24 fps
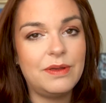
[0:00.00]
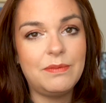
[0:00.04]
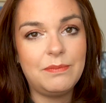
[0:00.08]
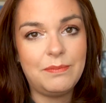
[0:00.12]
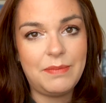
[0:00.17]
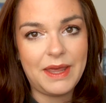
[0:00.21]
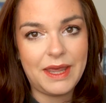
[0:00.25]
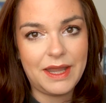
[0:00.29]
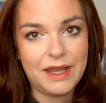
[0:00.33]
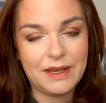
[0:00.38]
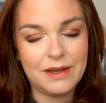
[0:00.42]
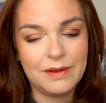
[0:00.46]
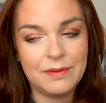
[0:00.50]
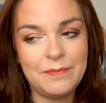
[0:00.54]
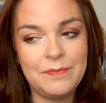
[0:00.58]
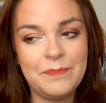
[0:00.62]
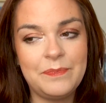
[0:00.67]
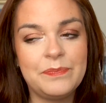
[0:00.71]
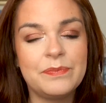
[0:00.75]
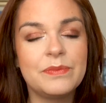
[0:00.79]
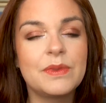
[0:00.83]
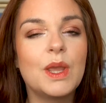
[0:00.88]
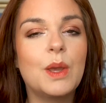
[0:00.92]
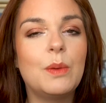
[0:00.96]
been
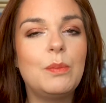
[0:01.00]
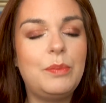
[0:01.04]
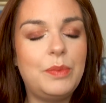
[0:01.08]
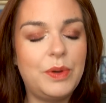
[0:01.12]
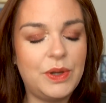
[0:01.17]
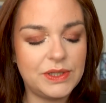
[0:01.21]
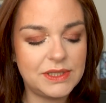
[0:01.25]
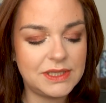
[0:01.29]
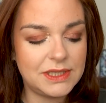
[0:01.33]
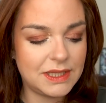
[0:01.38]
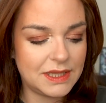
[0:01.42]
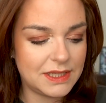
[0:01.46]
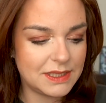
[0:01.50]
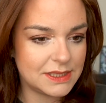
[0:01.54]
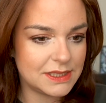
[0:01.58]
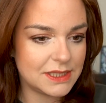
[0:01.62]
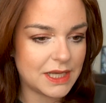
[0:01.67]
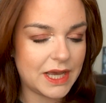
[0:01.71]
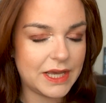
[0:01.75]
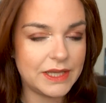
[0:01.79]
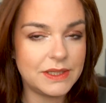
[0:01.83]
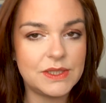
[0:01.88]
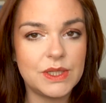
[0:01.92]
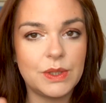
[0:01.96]
put to the side.